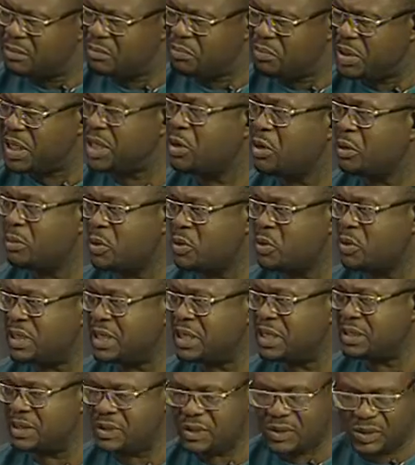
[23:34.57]

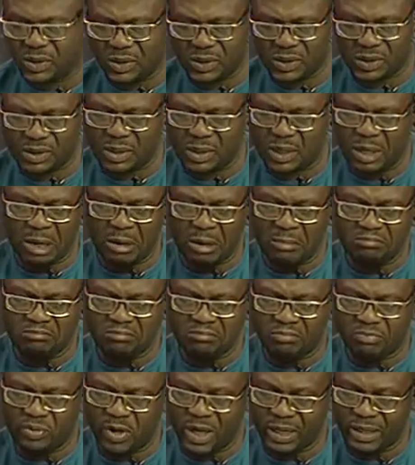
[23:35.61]
PWDs, um,
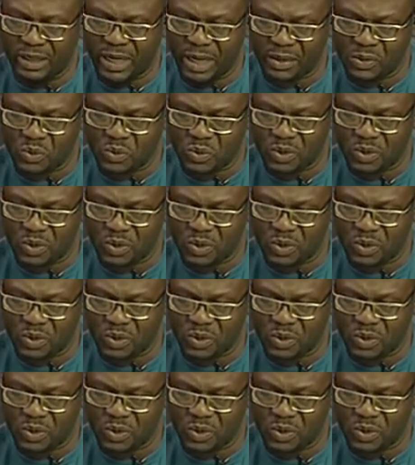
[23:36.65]
pregnant